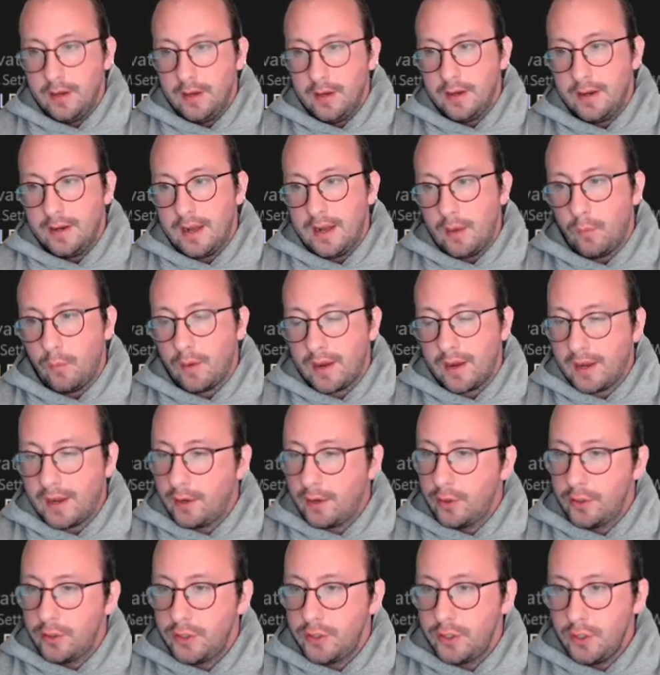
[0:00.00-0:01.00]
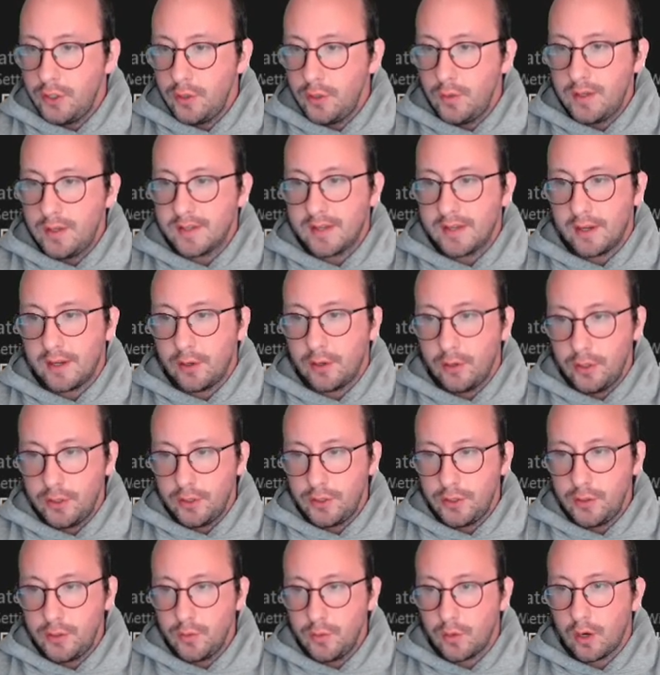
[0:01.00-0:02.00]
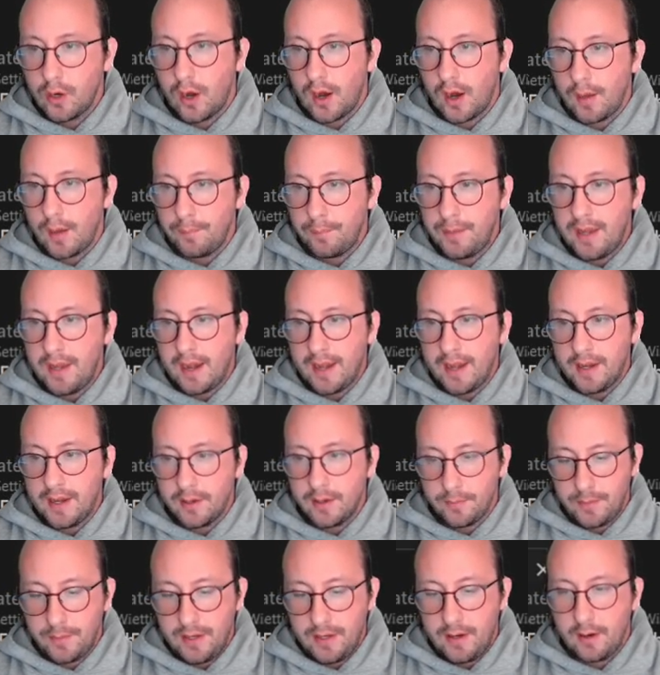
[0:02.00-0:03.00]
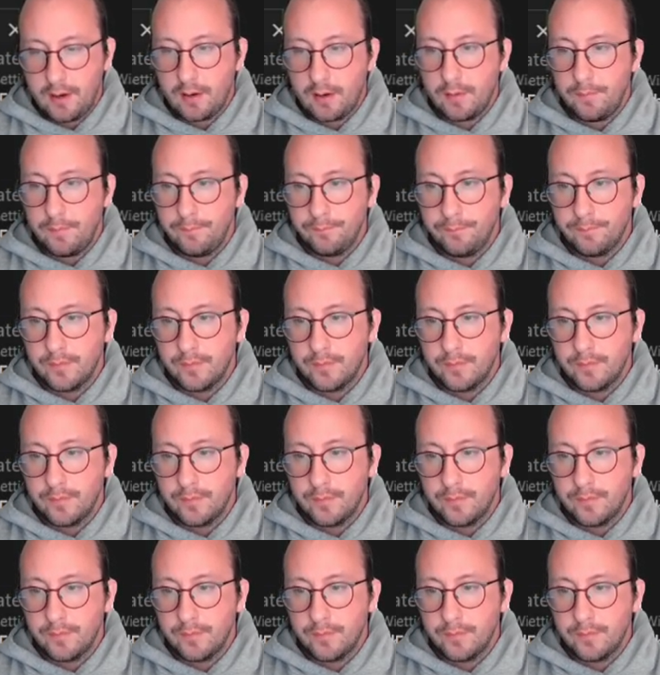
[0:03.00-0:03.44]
Now, what I could do is I could do copy item here,